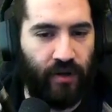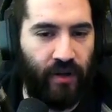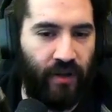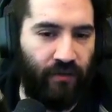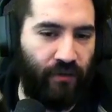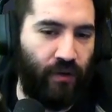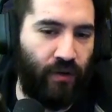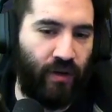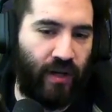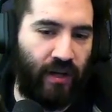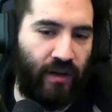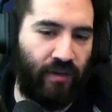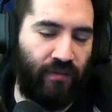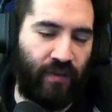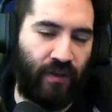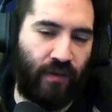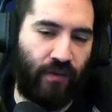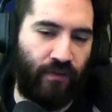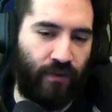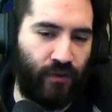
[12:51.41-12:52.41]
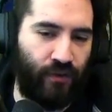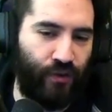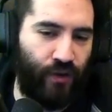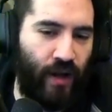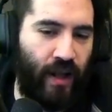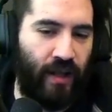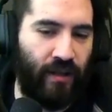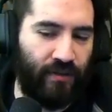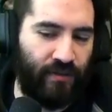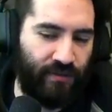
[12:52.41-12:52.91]
If you're getting a feel for
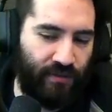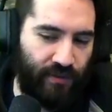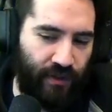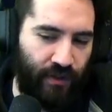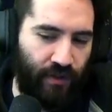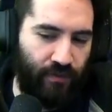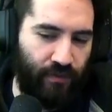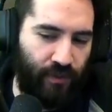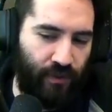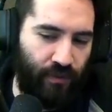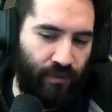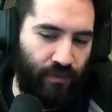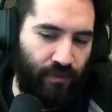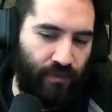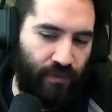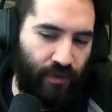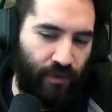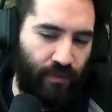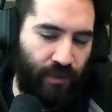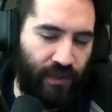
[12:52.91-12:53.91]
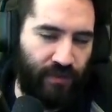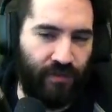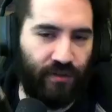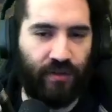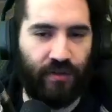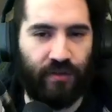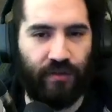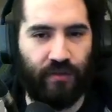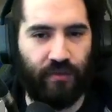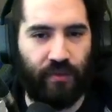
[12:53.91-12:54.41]
trials, don't waste your
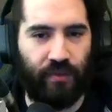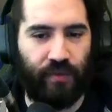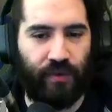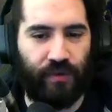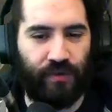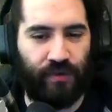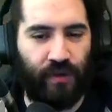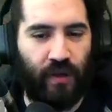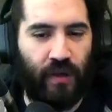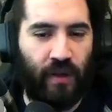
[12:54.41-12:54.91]
consumables.